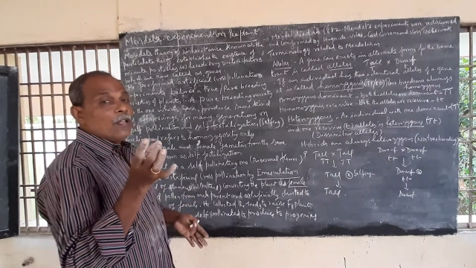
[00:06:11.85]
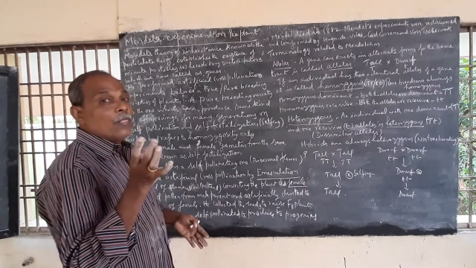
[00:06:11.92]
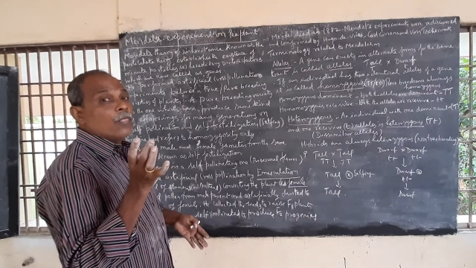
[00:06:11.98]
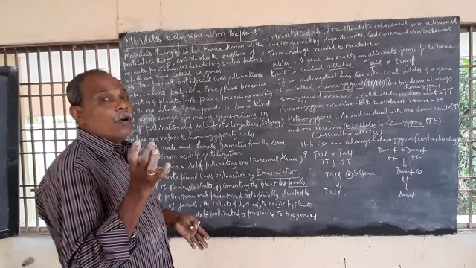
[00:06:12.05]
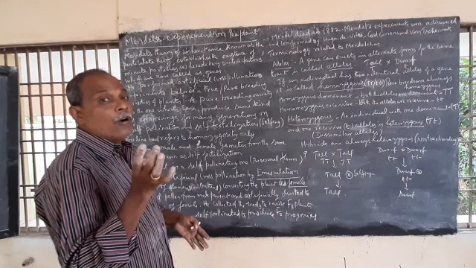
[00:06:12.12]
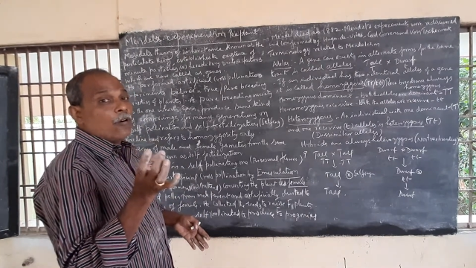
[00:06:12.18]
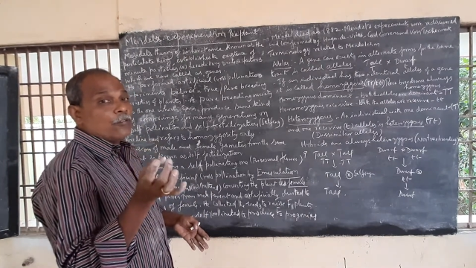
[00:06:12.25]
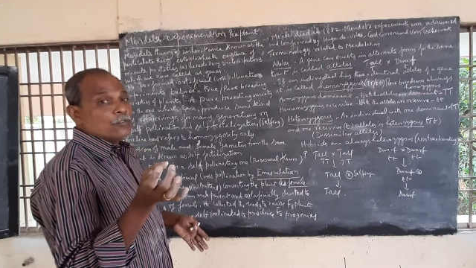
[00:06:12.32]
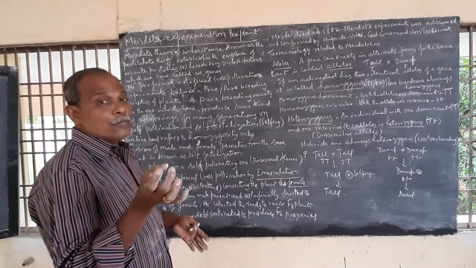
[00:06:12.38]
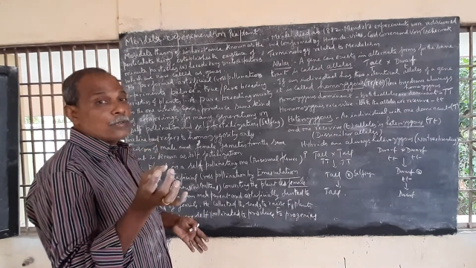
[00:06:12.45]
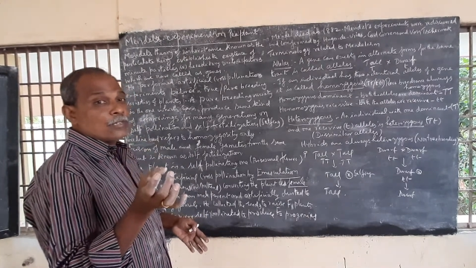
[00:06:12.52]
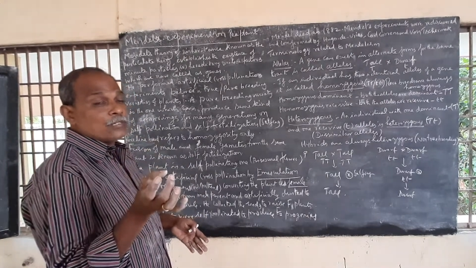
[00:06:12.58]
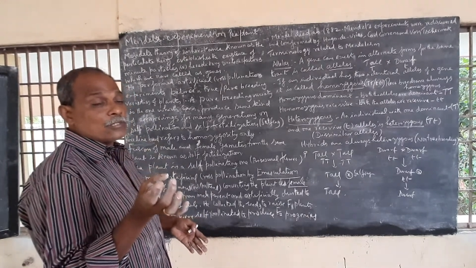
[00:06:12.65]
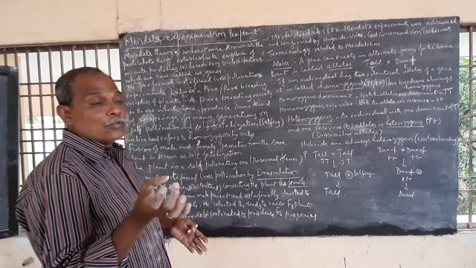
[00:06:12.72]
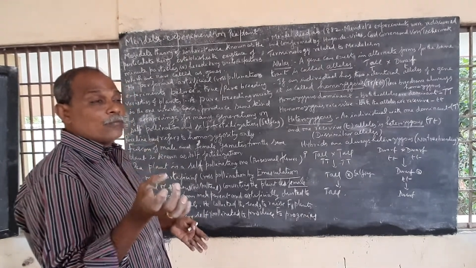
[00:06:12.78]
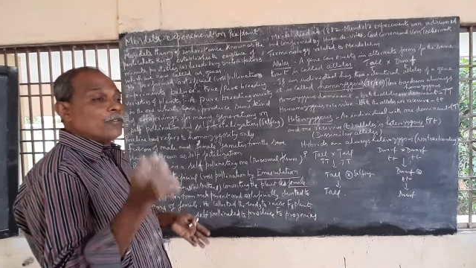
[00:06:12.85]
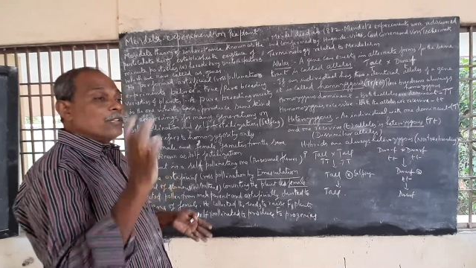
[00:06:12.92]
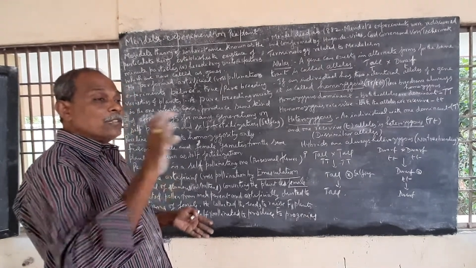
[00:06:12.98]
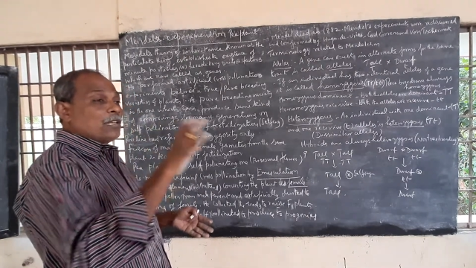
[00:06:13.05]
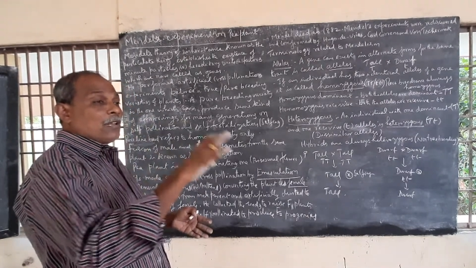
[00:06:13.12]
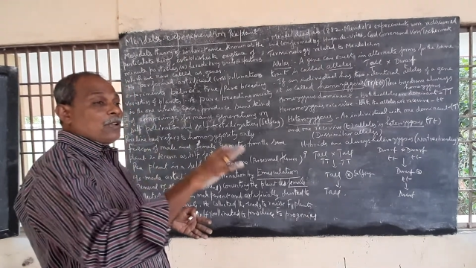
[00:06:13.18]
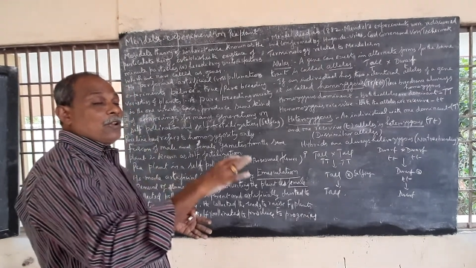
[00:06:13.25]
the offsprings with
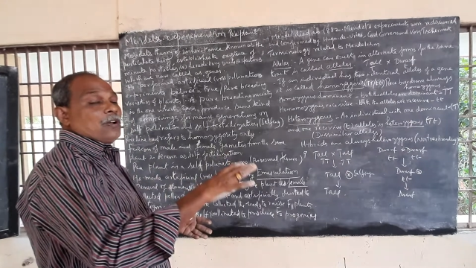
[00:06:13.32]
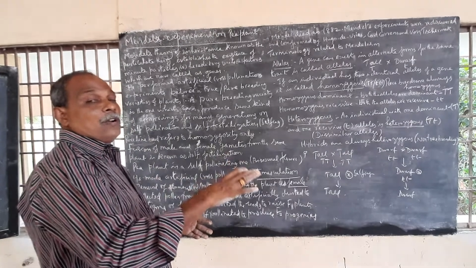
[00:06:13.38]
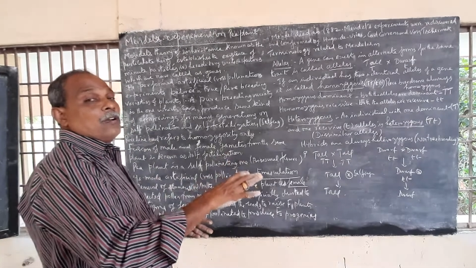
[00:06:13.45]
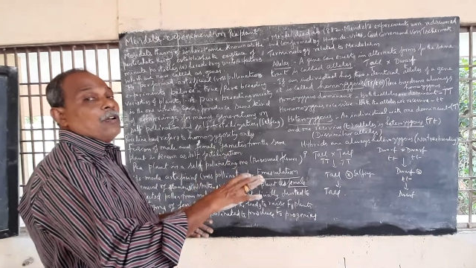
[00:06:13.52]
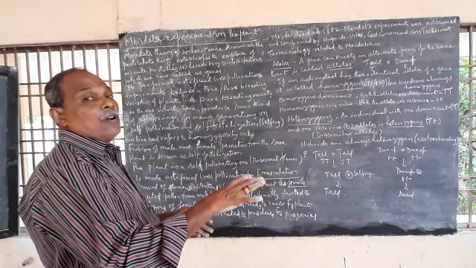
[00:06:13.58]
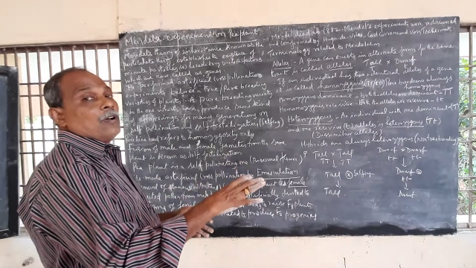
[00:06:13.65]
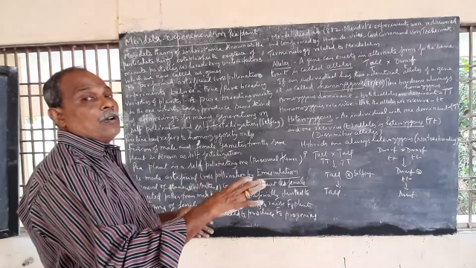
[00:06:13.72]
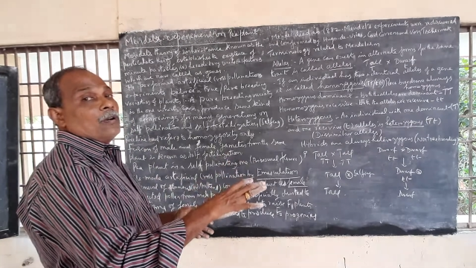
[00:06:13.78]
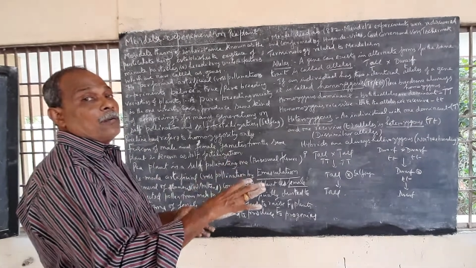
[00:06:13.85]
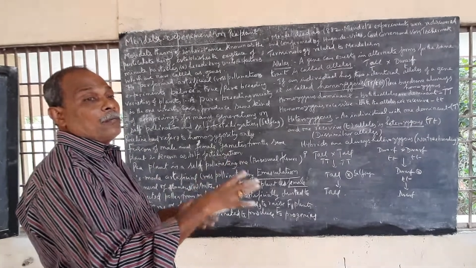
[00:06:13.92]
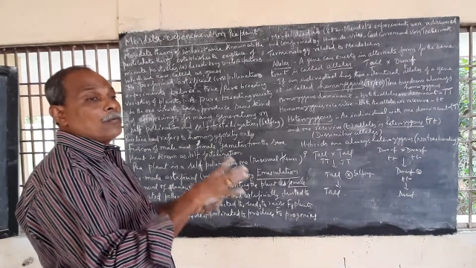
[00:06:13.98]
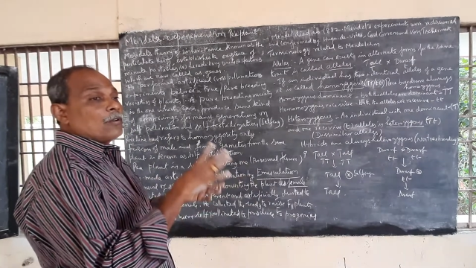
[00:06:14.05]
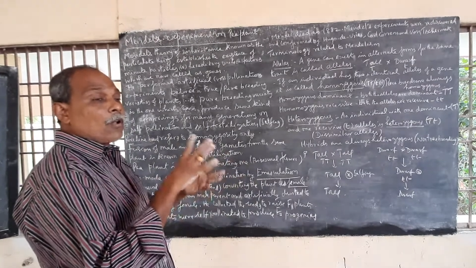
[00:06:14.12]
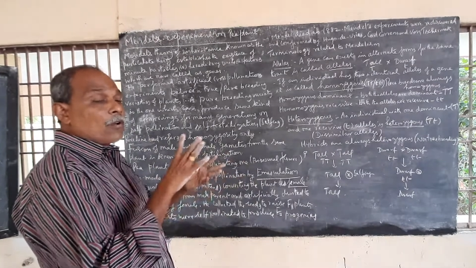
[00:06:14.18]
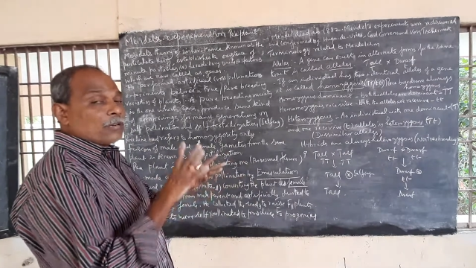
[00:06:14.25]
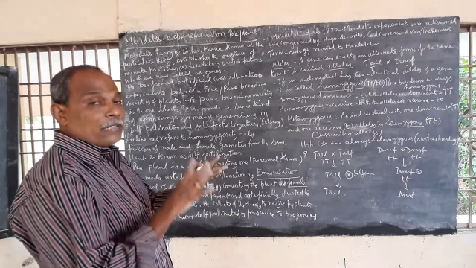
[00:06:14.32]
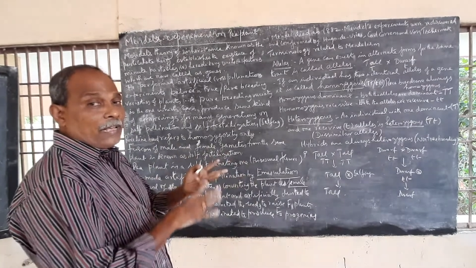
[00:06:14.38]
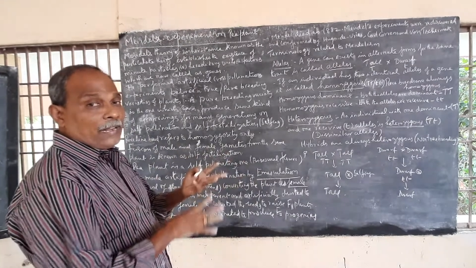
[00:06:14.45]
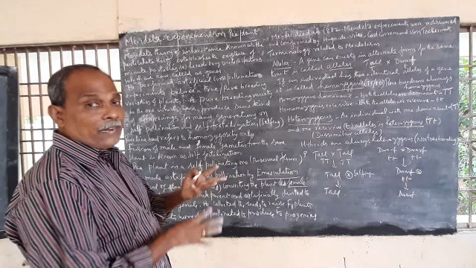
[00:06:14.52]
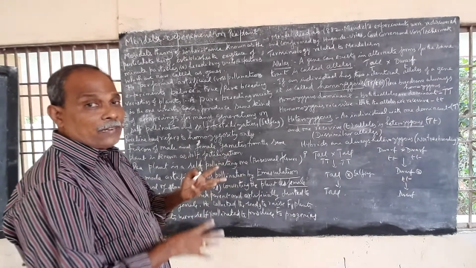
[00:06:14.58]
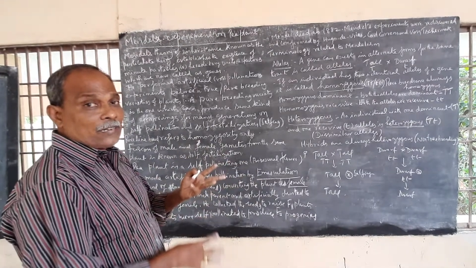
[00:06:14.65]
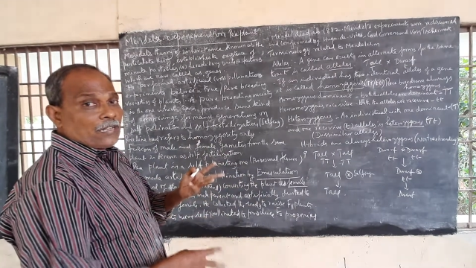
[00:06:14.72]
the tall
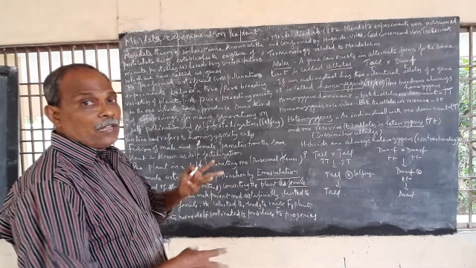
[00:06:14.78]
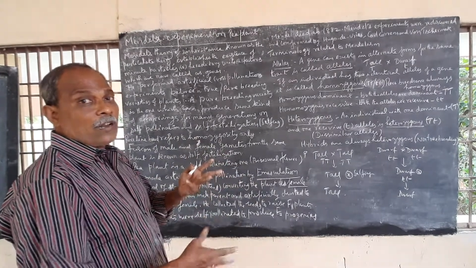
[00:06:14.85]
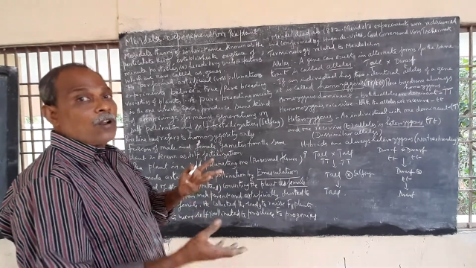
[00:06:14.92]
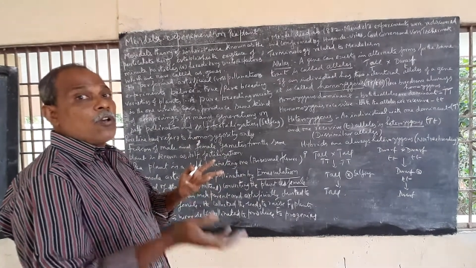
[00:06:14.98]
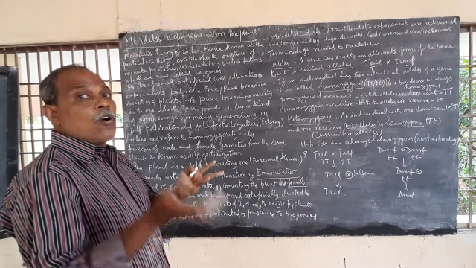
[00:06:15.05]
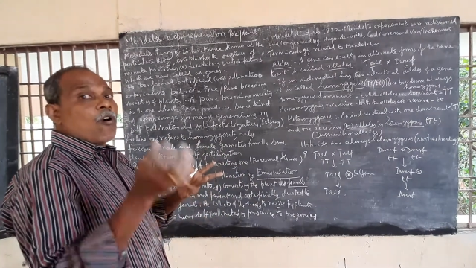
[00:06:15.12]
character,